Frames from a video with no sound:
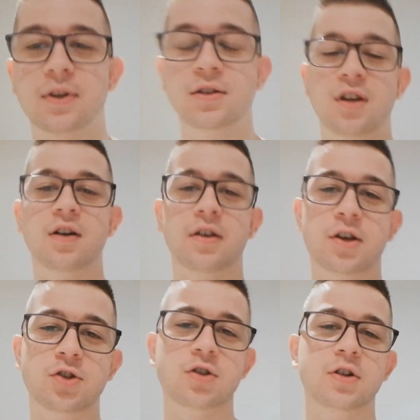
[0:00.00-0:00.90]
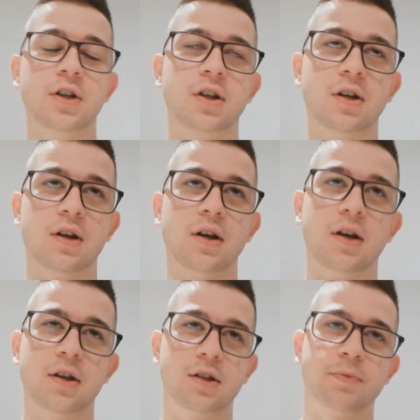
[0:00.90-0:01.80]
in entire history,
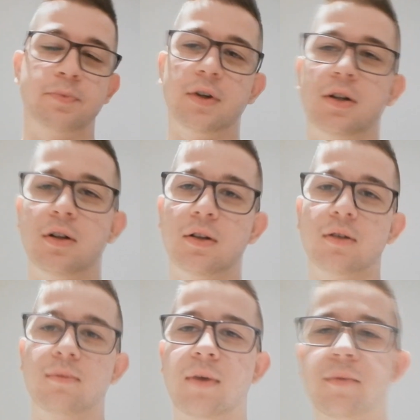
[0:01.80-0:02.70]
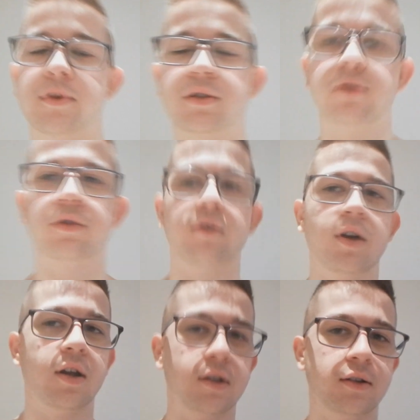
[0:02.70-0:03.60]
I spell mommies on the
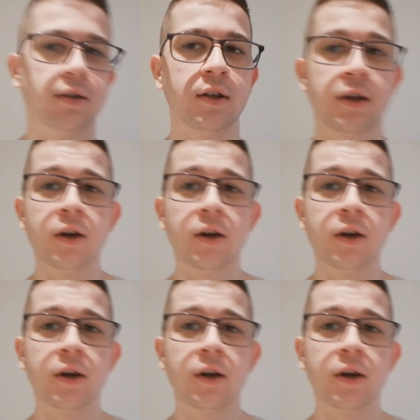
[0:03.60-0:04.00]
right